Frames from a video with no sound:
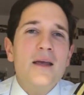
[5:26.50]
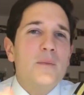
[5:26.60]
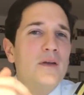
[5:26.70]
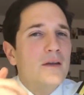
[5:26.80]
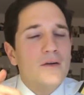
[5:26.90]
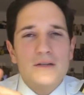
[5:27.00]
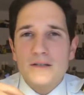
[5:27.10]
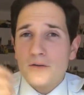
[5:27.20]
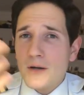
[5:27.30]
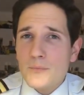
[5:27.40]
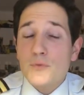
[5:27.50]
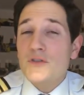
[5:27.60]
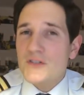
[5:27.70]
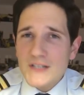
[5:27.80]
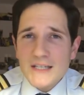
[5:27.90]
but you know, it's a great
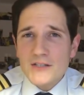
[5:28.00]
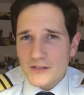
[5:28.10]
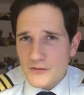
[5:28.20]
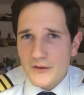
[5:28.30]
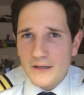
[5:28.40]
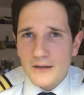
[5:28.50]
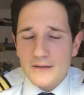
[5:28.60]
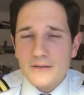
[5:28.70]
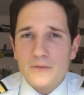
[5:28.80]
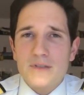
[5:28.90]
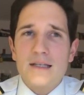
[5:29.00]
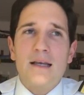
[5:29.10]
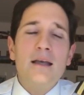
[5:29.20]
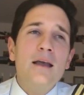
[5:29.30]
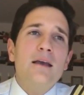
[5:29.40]
procedure trainer, as you would
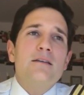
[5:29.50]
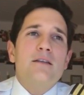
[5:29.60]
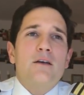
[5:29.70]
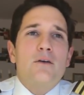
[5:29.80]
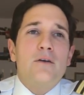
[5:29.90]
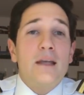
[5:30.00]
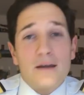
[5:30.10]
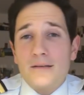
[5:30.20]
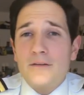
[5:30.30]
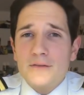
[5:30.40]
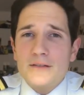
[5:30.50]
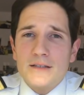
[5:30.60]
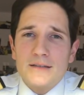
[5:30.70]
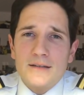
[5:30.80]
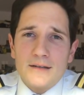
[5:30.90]
say. So yeah, definitely
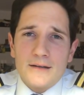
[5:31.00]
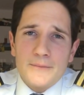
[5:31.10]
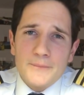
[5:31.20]
stick to that.